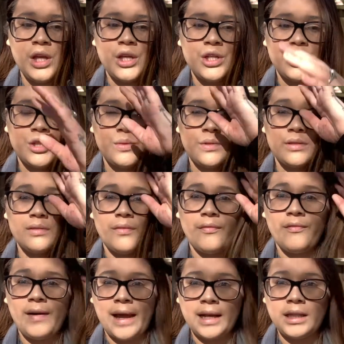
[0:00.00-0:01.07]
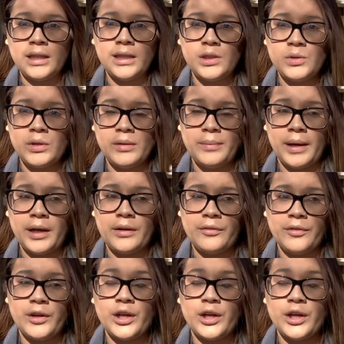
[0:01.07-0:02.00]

She was finally doing better for